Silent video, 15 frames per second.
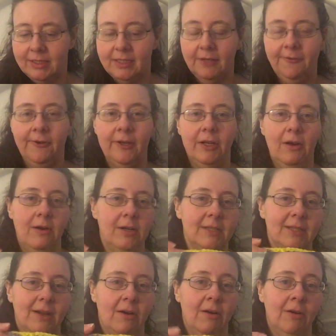different
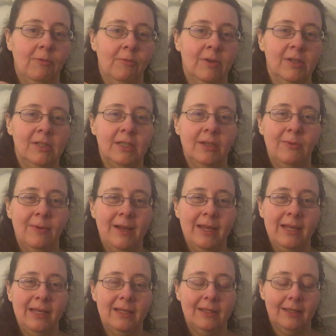yarns that aren't worsted
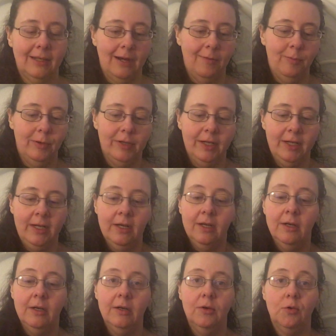weight that I put in
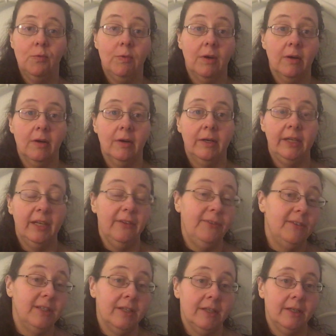here were
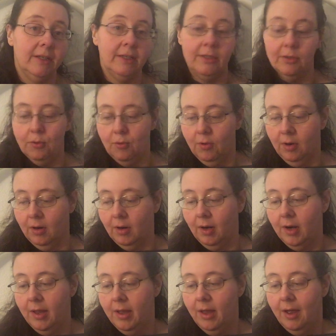gifted
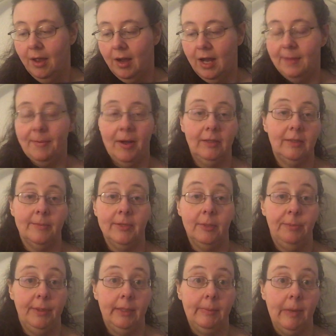or I bought them in
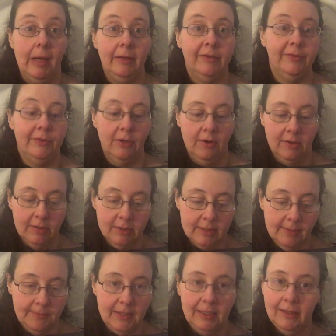a big bag of yarn or
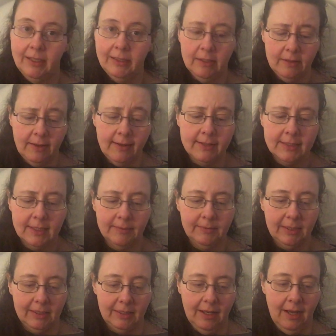something. Like they're not
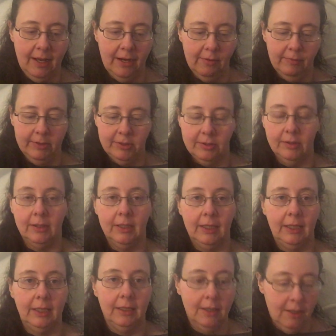something that I
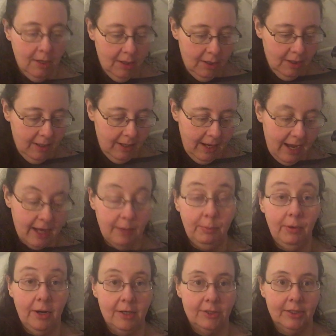originally had a
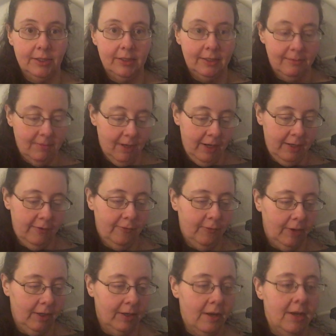project in mind
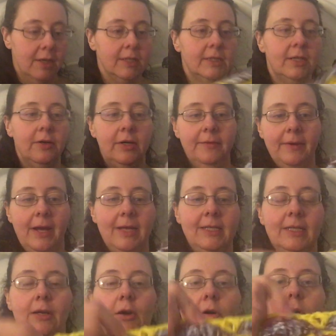for. So anyway, I
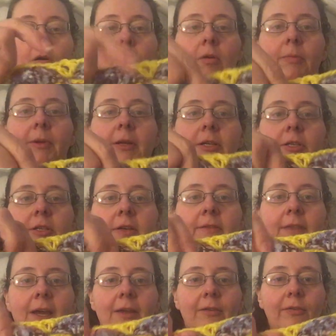did a whole bunch
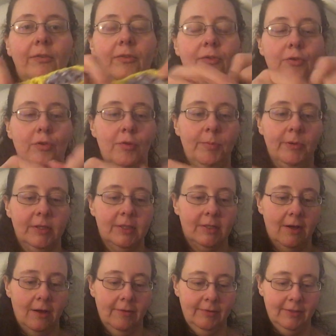of that super
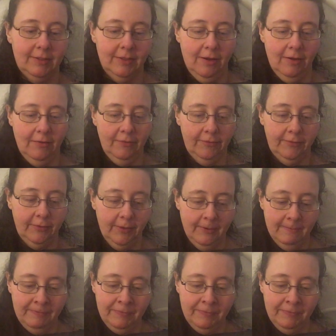soft stuff.